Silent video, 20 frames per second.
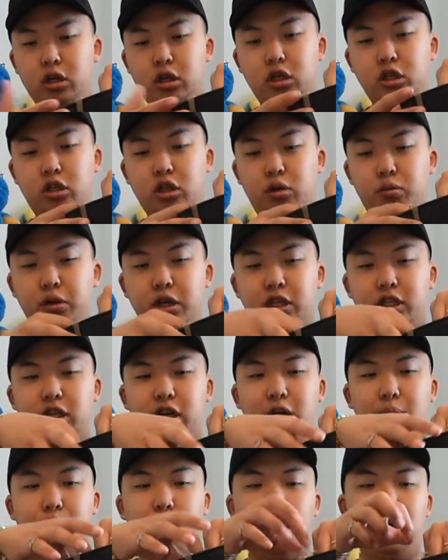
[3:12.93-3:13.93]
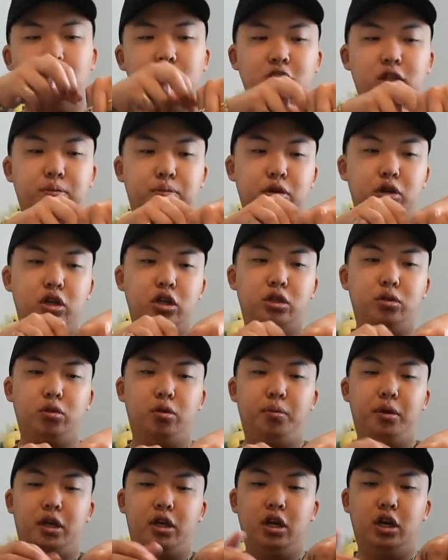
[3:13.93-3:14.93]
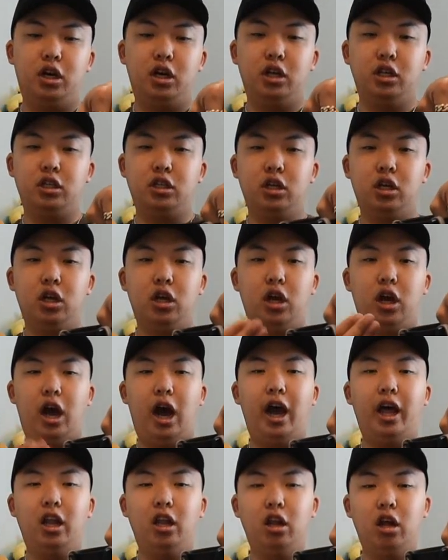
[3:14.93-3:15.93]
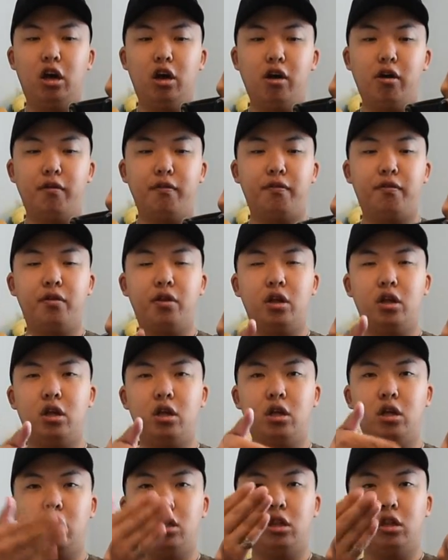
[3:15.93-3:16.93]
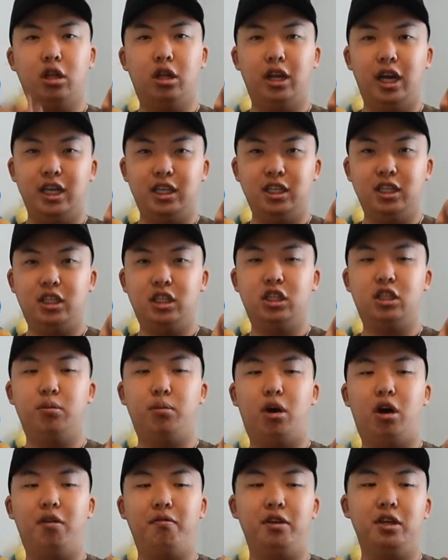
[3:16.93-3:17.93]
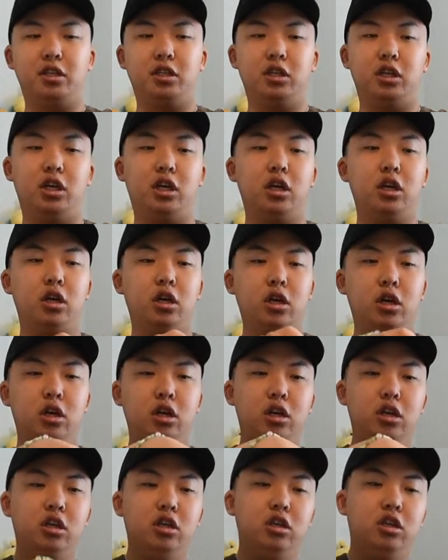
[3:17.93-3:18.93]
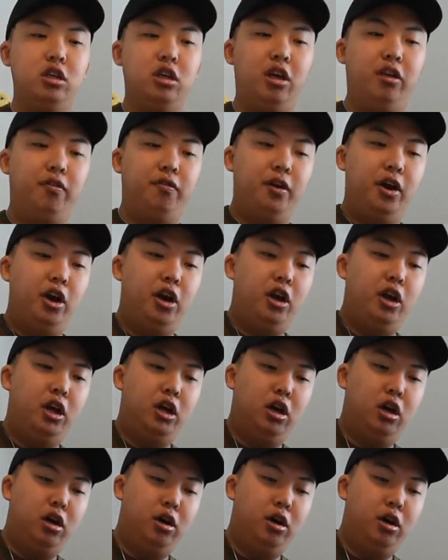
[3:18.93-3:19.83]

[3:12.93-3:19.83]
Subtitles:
So the reason I bought these boots were because I love the lacing system. Obviously, it's very